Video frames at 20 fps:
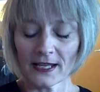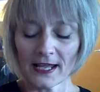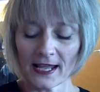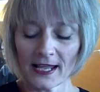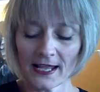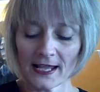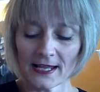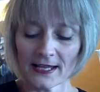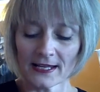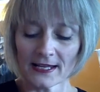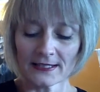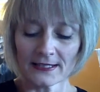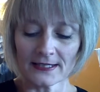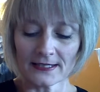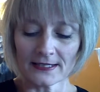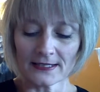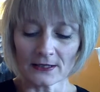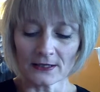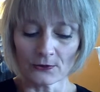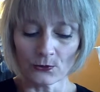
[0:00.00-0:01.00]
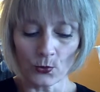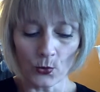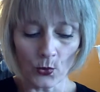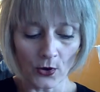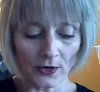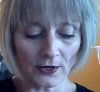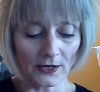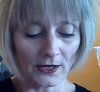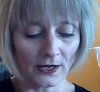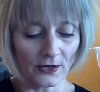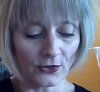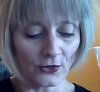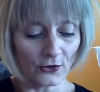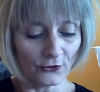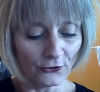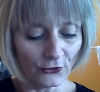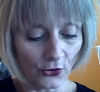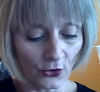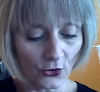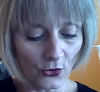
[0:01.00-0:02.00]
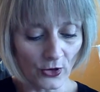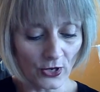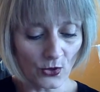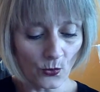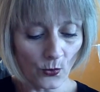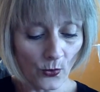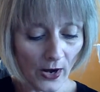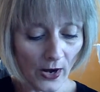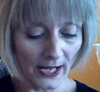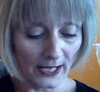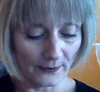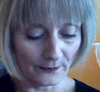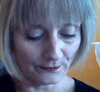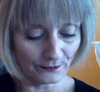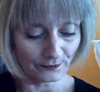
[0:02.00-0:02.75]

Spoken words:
it's working the following way.